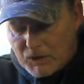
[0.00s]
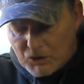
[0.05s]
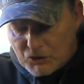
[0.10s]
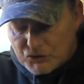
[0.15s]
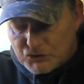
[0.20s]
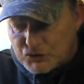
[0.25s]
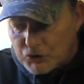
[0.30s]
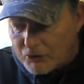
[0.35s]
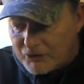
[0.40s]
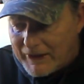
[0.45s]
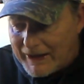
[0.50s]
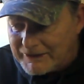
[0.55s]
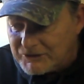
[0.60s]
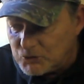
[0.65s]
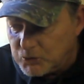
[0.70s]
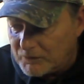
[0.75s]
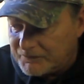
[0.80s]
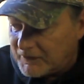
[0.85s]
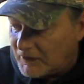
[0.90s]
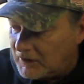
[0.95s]
So that's
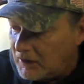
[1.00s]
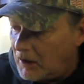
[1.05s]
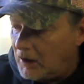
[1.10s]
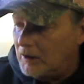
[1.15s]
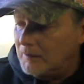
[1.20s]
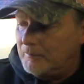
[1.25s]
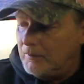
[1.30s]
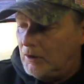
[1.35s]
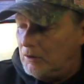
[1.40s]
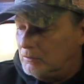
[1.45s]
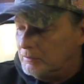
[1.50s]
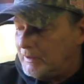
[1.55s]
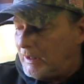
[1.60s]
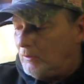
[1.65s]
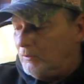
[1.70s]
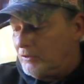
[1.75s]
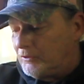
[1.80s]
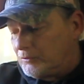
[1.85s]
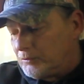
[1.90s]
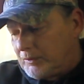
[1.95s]
with the longbow. Now
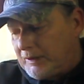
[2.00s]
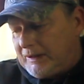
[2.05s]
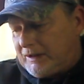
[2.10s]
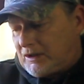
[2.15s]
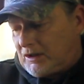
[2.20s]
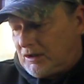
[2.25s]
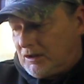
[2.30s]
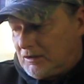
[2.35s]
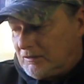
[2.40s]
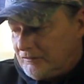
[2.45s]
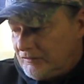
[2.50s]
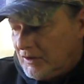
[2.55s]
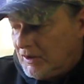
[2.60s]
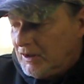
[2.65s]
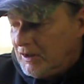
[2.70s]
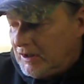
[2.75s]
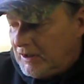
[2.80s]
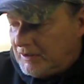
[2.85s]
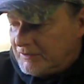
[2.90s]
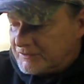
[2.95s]
with a recurve,
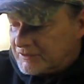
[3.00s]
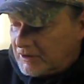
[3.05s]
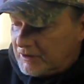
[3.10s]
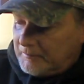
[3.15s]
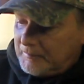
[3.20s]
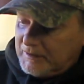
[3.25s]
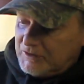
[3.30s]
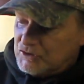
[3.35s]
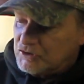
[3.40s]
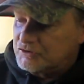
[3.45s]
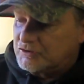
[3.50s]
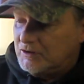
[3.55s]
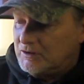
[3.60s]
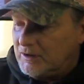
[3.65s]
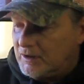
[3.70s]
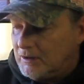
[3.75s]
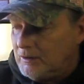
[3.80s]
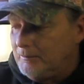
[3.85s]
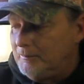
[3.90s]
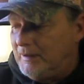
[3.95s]
it's going to be just a
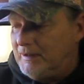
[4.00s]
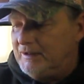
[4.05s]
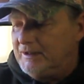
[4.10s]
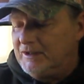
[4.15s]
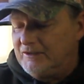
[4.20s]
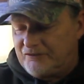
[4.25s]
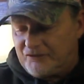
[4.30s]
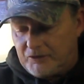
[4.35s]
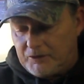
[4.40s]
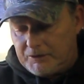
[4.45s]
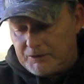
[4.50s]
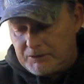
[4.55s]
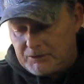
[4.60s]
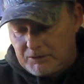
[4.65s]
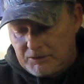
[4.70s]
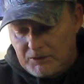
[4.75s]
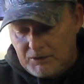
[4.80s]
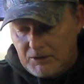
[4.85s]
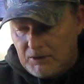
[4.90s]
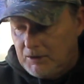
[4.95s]
little bit different,
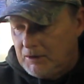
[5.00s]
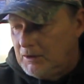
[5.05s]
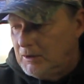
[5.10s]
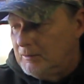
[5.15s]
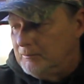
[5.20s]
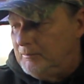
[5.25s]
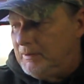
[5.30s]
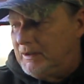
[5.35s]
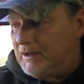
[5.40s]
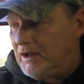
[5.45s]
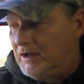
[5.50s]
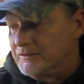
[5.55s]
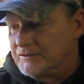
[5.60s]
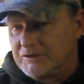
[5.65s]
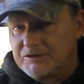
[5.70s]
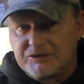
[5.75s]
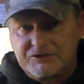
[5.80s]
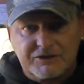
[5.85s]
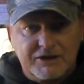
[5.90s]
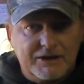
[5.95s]
because
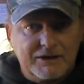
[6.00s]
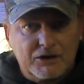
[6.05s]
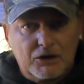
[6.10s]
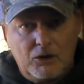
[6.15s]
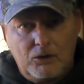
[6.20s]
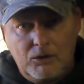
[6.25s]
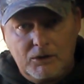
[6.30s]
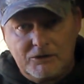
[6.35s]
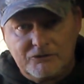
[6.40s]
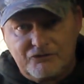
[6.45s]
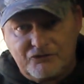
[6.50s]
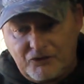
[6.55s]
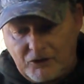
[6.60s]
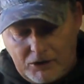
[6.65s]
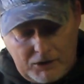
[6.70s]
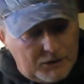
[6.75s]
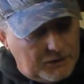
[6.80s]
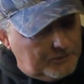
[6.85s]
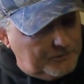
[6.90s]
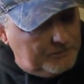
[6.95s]
instead of going
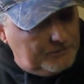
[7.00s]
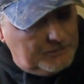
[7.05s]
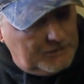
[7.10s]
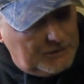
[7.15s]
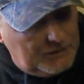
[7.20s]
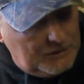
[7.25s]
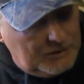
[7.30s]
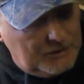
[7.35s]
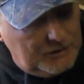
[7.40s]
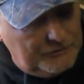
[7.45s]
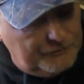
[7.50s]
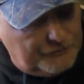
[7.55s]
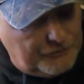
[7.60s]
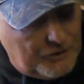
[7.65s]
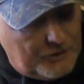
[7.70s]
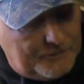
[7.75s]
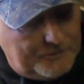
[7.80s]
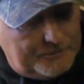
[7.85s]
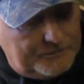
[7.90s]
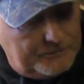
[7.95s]

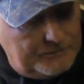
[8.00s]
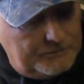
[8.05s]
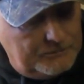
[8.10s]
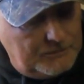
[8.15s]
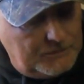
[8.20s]
from